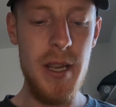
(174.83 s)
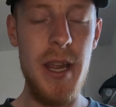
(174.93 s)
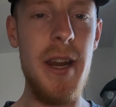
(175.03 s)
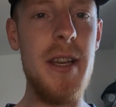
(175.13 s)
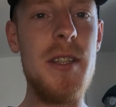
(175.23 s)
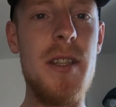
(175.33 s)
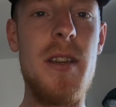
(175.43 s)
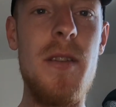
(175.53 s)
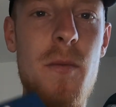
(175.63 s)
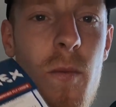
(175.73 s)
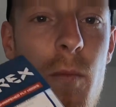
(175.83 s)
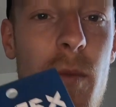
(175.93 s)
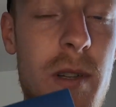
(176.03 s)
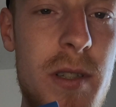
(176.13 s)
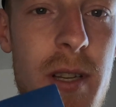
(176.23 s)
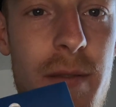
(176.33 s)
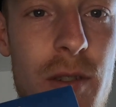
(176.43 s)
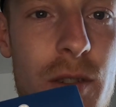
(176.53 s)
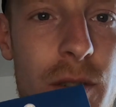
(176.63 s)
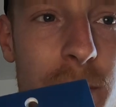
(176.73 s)
NS
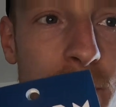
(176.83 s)
172